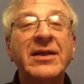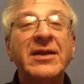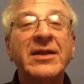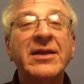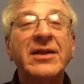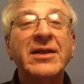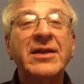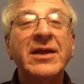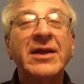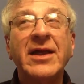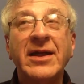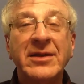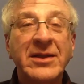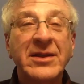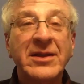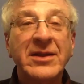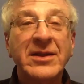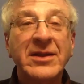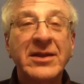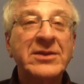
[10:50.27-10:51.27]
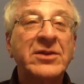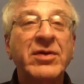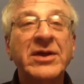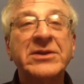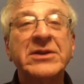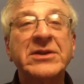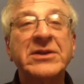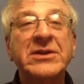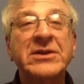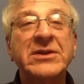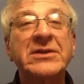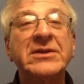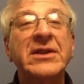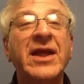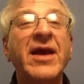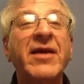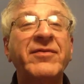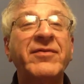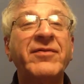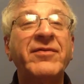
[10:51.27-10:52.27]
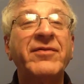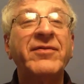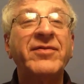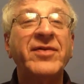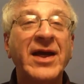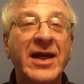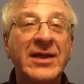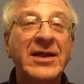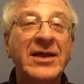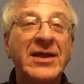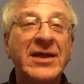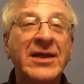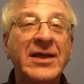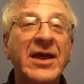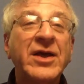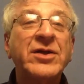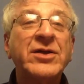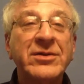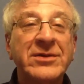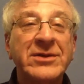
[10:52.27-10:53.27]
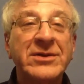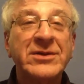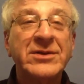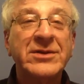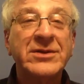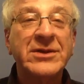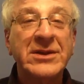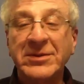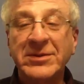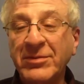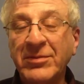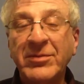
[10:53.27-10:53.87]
these are questions that the FAA uses.